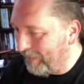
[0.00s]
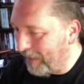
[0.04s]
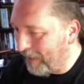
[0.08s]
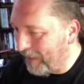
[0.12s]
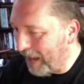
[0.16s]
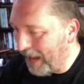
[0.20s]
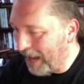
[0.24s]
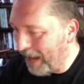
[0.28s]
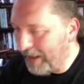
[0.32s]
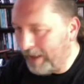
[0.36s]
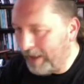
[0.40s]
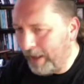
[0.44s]

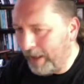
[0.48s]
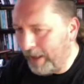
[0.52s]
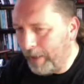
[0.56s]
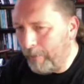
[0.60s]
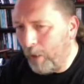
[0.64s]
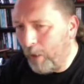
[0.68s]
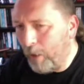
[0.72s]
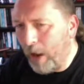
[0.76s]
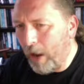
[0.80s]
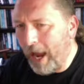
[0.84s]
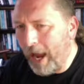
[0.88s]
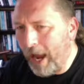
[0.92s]
And
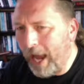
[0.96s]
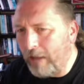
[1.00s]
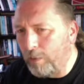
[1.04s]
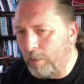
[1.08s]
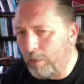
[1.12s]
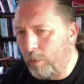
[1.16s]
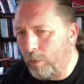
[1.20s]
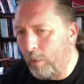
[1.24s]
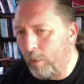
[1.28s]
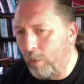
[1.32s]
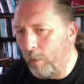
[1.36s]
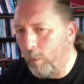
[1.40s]
I had
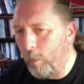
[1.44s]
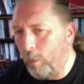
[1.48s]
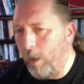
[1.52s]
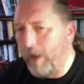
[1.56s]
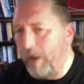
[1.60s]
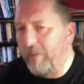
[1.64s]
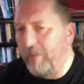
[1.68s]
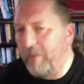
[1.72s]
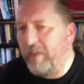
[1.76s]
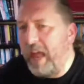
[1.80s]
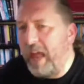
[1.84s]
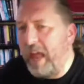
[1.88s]
one
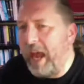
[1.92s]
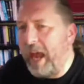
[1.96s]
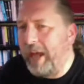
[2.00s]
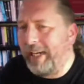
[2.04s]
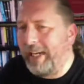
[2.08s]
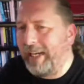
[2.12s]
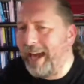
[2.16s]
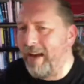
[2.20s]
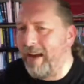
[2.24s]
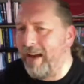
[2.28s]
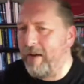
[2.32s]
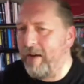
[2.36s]
of their
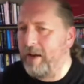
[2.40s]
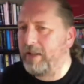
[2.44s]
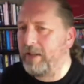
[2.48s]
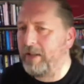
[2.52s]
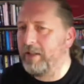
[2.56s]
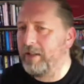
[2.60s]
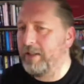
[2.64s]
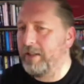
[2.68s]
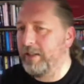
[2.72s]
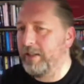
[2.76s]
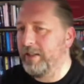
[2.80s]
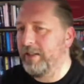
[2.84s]

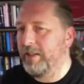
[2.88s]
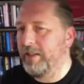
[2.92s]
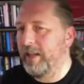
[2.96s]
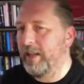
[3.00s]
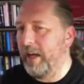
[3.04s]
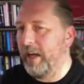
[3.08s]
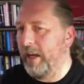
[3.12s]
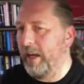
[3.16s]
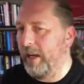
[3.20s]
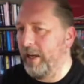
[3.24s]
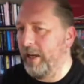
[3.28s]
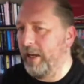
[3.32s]
characters
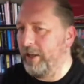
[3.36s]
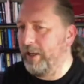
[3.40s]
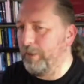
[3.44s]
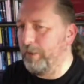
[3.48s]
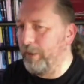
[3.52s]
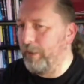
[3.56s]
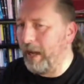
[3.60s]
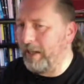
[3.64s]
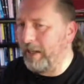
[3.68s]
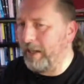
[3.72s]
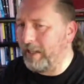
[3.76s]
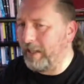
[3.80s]

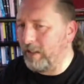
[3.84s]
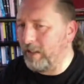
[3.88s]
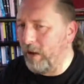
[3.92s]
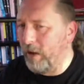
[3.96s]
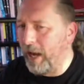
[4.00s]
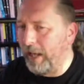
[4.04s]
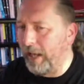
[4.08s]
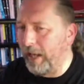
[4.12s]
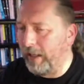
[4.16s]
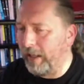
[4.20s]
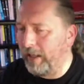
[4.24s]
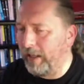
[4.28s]
had this
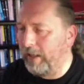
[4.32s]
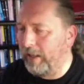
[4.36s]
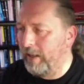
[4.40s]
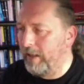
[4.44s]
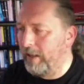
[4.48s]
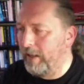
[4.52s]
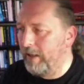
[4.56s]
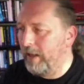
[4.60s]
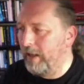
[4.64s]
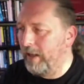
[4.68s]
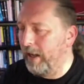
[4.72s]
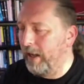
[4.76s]
like
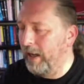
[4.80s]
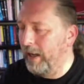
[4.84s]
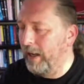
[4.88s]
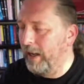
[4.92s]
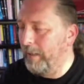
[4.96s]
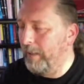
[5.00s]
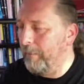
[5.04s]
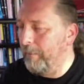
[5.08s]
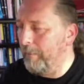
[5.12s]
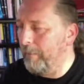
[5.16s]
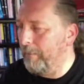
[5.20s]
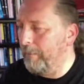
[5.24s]

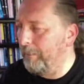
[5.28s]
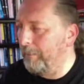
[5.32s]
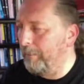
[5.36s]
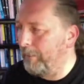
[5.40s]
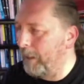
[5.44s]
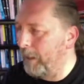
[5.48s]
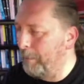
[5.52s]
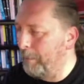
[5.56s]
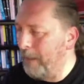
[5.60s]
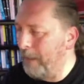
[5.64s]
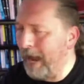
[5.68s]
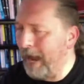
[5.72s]

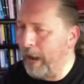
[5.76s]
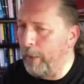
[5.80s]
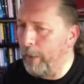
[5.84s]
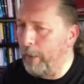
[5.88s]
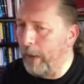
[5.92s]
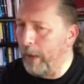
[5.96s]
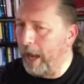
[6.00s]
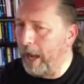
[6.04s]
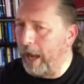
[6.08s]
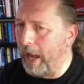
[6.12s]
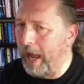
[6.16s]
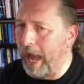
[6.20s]

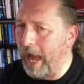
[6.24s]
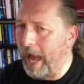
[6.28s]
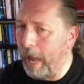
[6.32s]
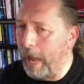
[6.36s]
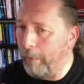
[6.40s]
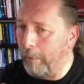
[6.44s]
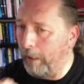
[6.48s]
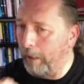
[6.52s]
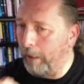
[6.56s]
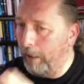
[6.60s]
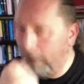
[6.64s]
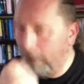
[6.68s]
power
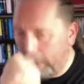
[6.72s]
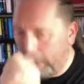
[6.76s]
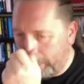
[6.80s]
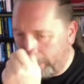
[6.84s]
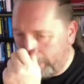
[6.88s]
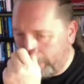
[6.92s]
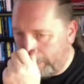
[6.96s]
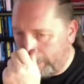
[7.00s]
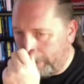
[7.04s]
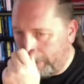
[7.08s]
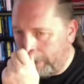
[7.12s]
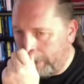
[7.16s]
hammer.
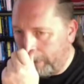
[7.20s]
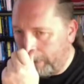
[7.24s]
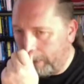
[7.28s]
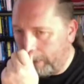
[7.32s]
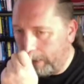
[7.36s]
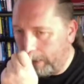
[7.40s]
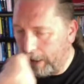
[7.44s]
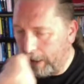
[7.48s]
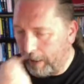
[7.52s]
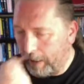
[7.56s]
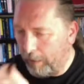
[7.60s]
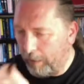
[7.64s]

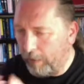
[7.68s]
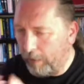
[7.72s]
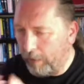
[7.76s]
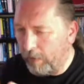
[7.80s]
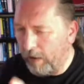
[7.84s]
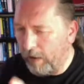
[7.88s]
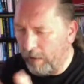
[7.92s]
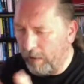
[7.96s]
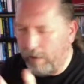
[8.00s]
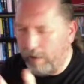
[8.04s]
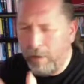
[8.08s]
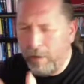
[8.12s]

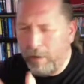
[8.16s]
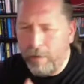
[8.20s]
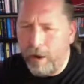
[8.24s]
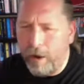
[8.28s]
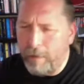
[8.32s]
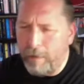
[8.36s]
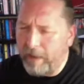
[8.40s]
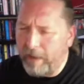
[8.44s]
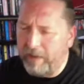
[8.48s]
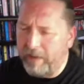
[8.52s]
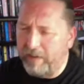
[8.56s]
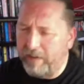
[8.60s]
It
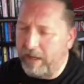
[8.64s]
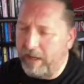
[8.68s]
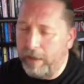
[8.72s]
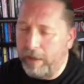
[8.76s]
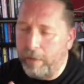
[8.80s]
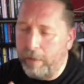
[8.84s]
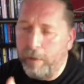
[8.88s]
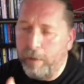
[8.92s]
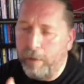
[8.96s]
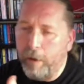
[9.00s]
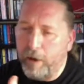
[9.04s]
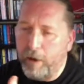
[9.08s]
might
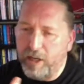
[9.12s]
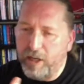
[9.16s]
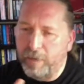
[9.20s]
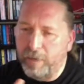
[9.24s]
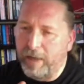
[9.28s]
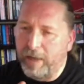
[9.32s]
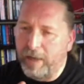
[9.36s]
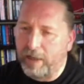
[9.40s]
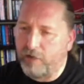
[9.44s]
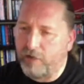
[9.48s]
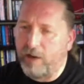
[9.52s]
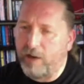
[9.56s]
have just
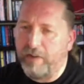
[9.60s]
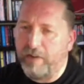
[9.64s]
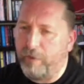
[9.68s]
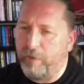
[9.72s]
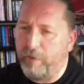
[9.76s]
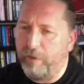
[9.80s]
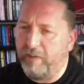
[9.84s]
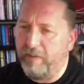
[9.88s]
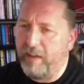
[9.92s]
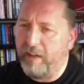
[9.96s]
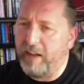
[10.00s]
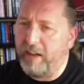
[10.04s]
been a
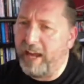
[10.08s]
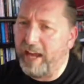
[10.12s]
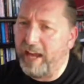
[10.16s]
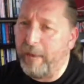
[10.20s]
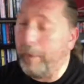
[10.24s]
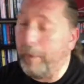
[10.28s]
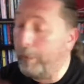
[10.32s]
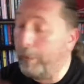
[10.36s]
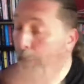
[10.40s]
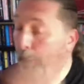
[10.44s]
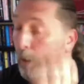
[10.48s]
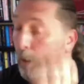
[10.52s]
straightforward thunder
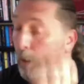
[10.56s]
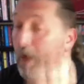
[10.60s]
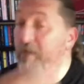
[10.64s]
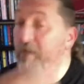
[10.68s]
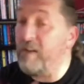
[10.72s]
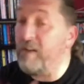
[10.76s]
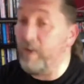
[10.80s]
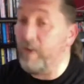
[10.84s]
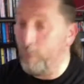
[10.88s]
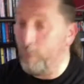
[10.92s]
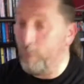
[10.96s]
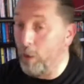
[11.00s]
hammer, but
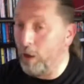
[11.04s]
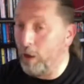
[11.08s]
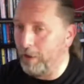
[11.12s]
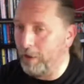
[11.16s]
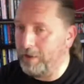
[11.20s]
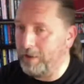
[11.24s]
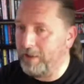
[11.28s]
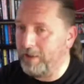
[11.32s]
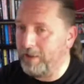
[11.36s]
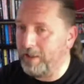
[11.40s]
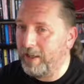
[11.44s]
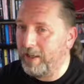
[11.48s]
whatever it
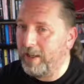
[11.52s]
was,